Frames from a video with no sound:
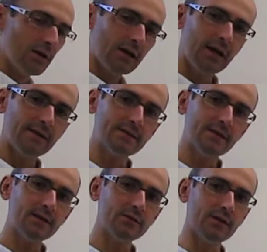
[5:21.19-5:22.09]
Okay, and that
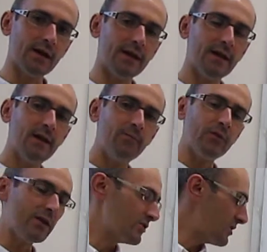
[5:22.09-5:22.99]
tells you that
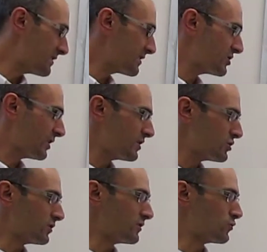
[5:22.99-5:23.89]
in just a
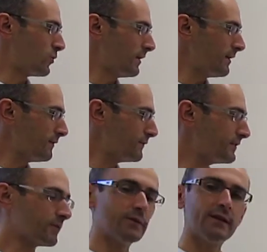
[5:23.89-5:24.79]
change in 12
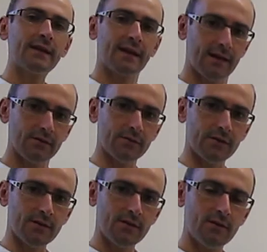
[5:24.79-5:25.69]
degree Kelvin,
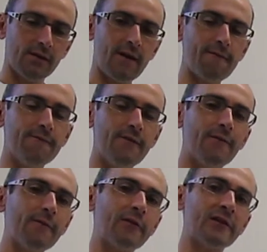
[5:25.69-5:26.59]
okay,
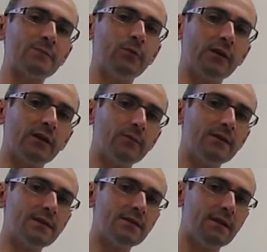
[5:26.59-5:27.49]
very very small
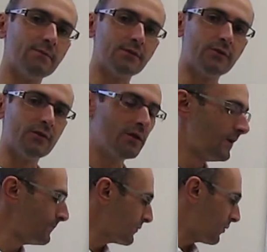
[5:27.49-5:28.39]
increase in temperature,
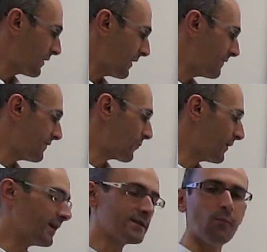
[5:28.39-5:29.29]
okay, the
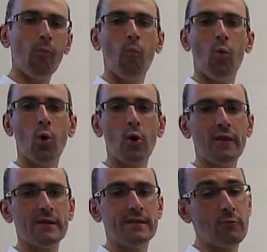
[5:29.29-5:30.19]
rate more
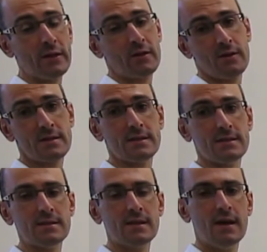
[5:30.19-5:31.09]
than the rate
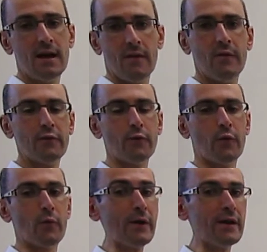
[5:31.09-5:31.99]
constant and therefore
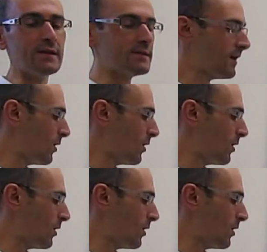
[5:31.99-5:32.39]
the rate